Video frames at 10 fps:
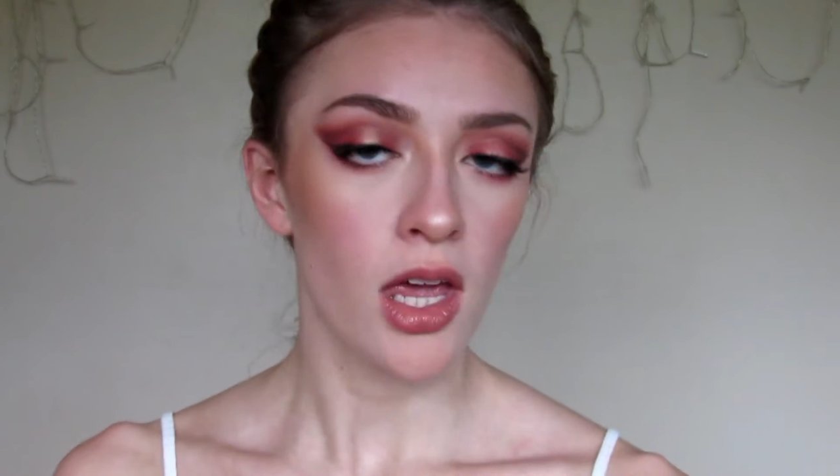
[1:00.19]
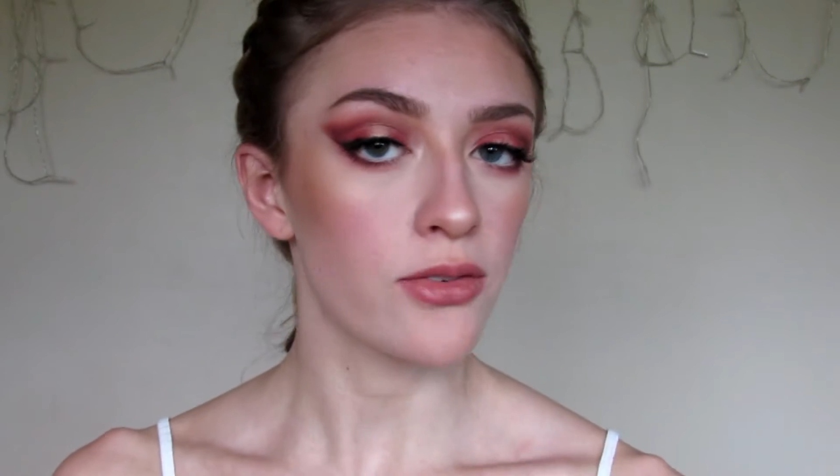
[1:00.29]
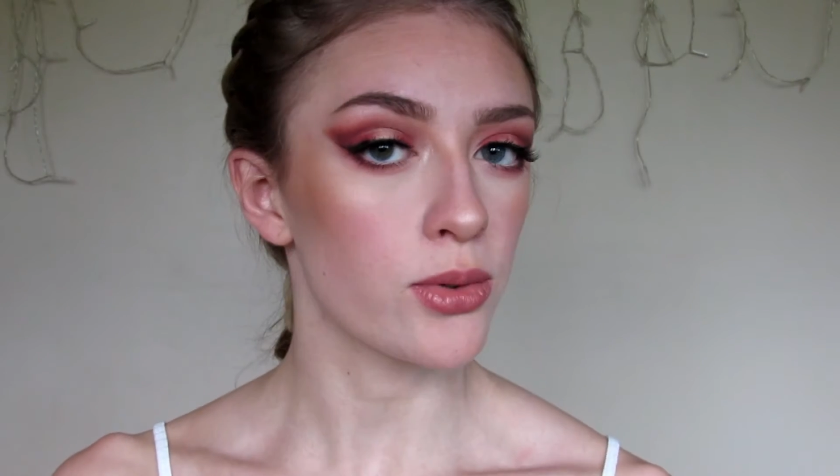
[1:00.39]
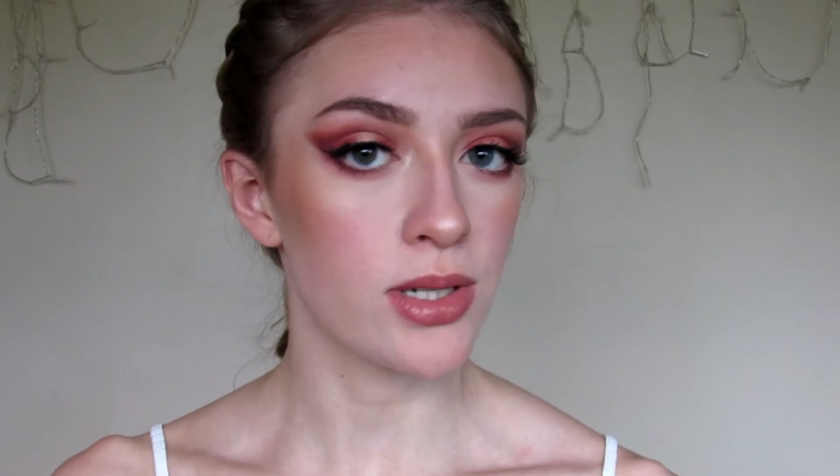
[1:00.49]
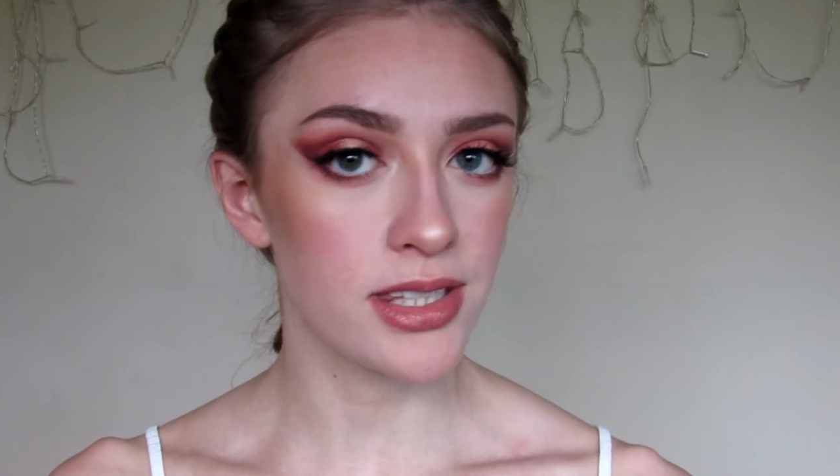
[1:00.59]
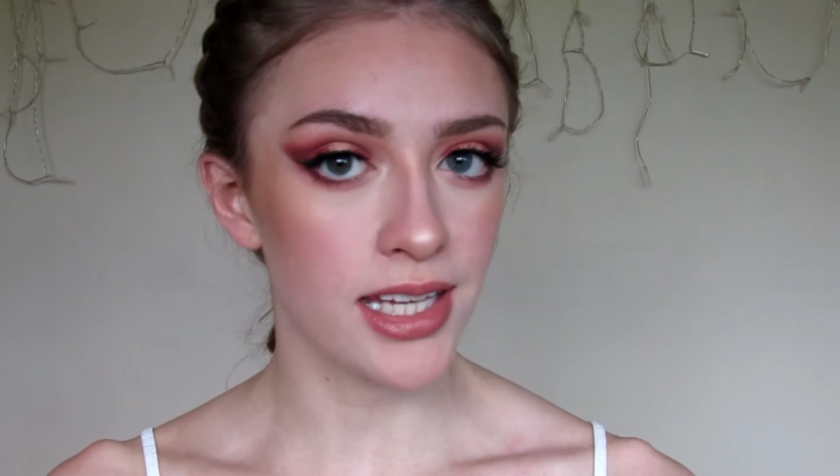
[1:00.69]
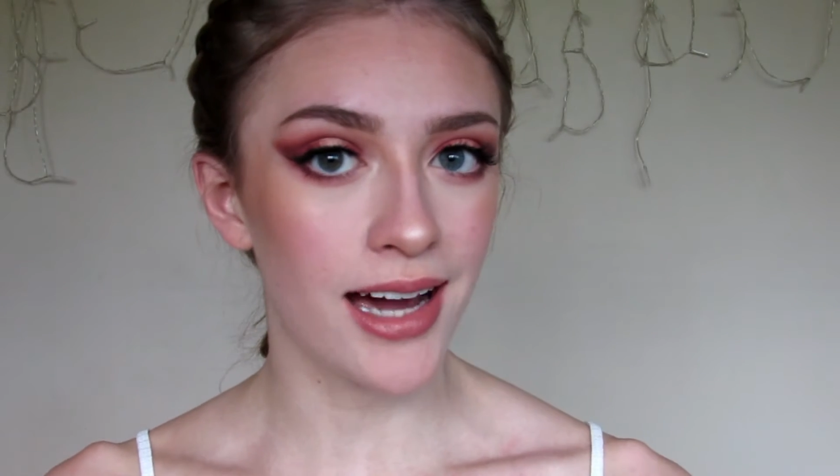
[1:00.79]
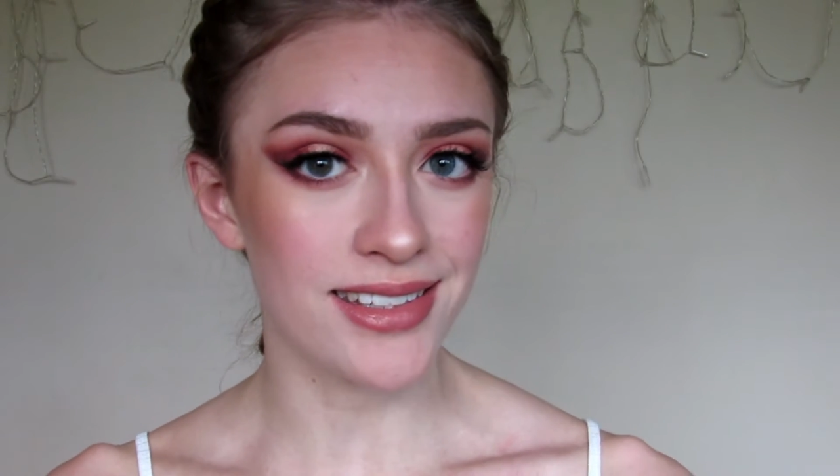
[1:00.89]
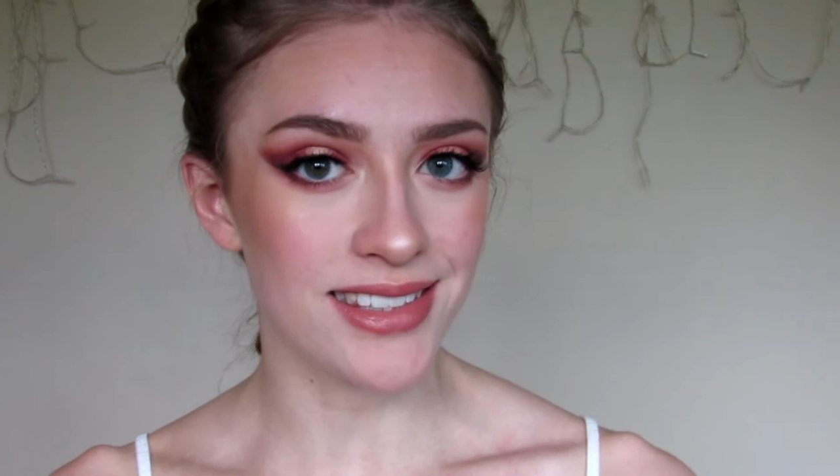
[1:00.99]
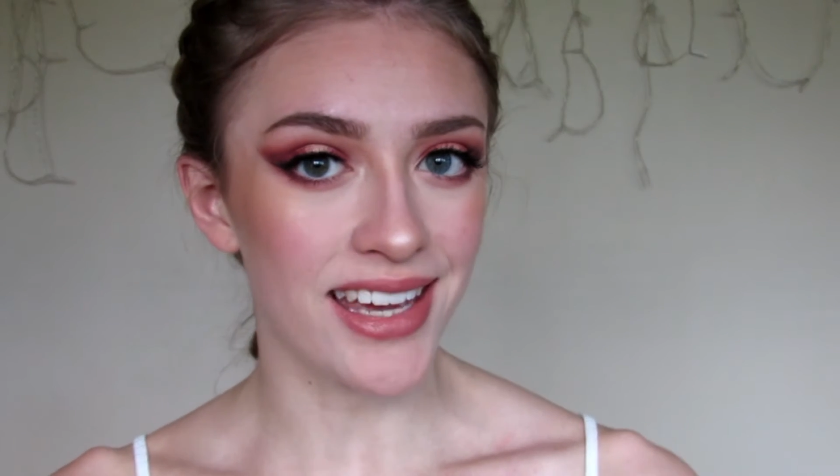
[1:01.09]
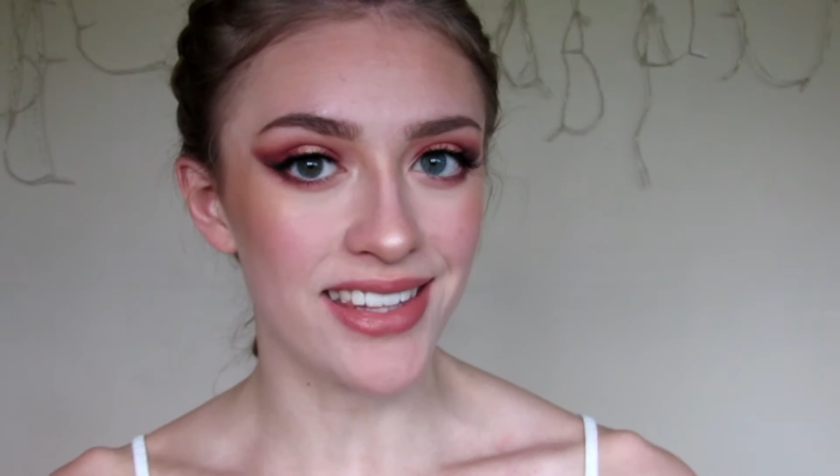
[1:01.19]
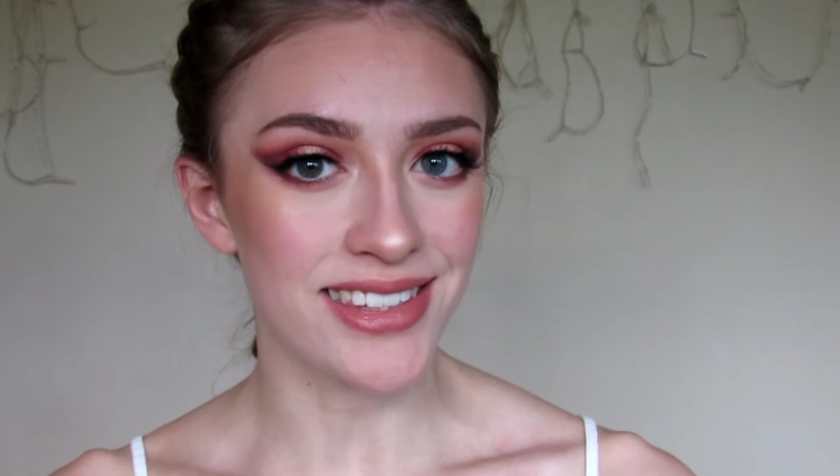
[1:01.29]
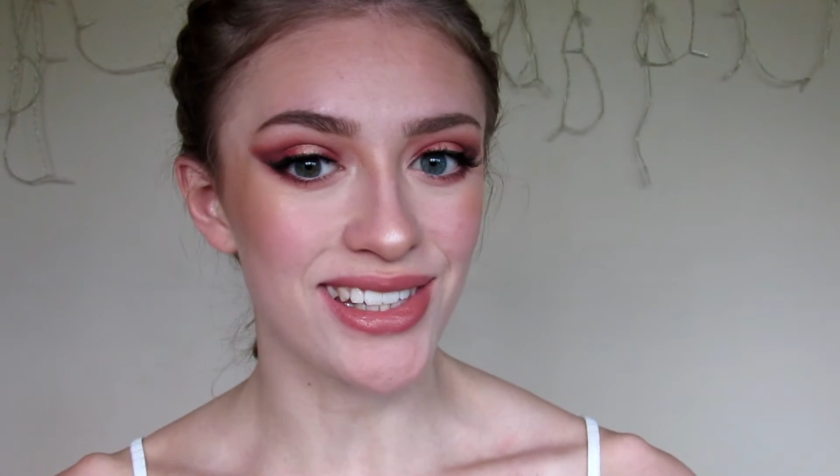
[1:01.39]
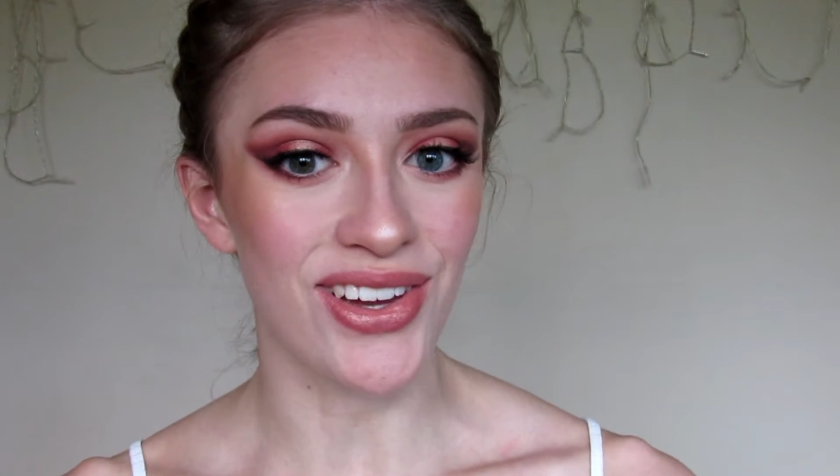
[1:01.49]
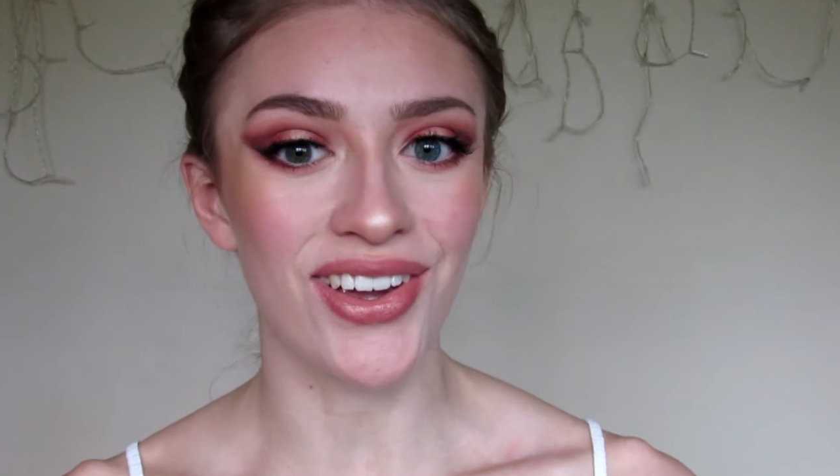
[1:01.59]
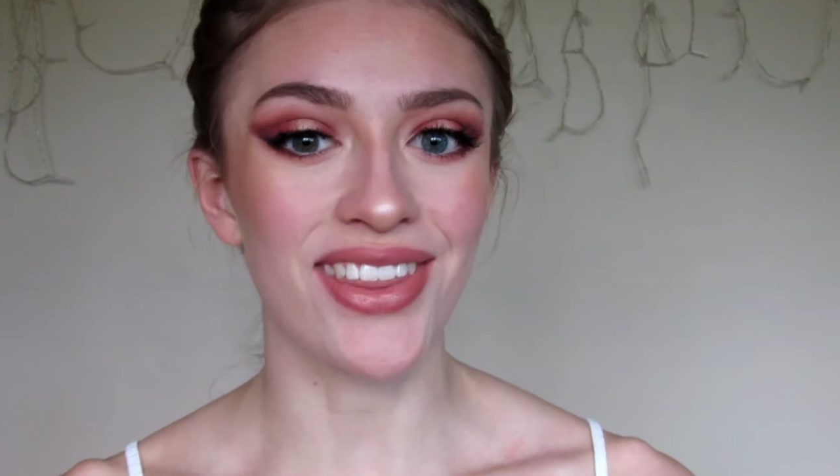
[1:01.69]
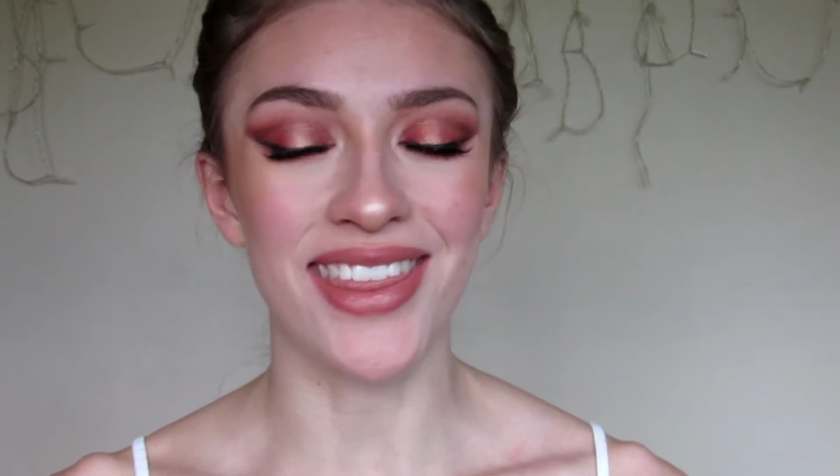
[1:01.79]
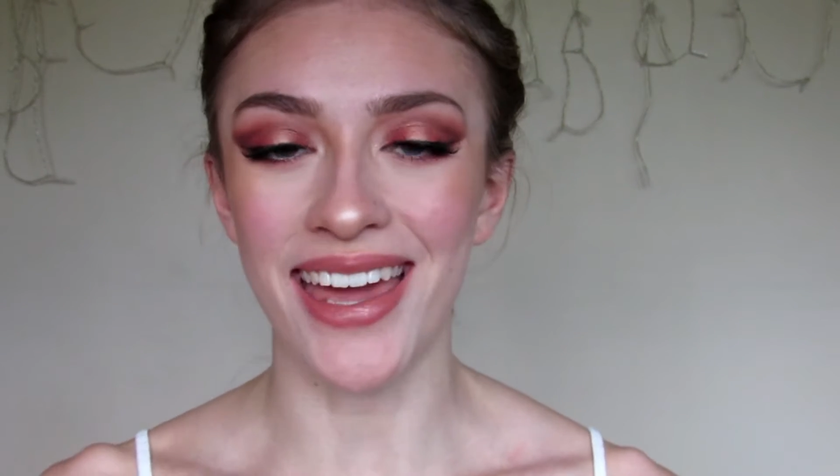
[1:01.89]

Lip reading: If you want to see how to get this look,